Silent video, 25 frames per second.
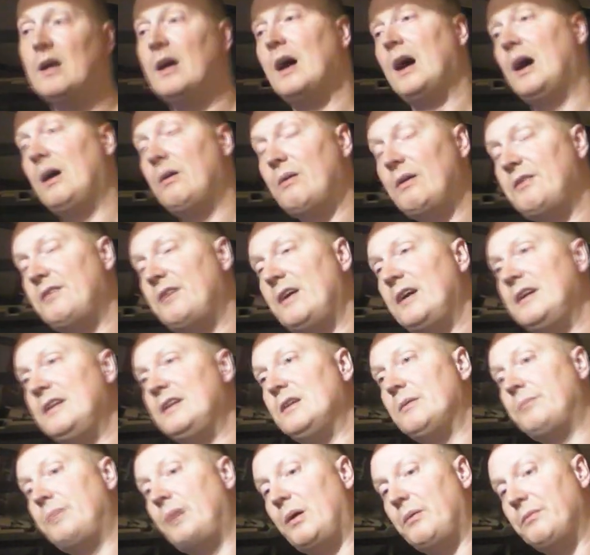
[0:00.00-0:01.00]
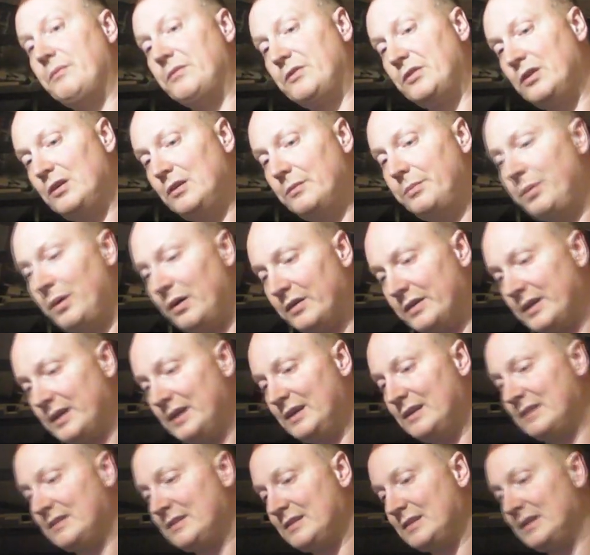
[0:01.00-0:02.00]
However, in the bottom two
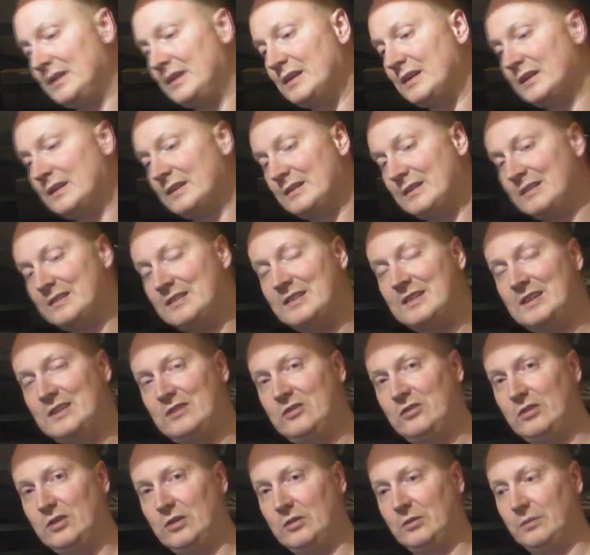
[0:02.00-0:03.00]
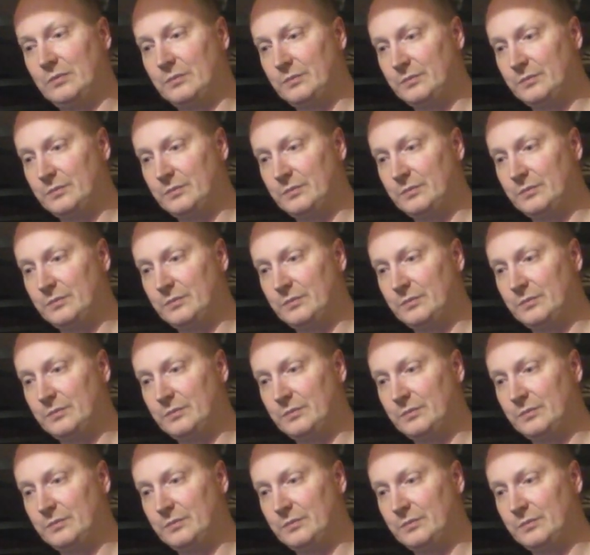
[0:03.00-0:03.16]
pockets, there's an issue.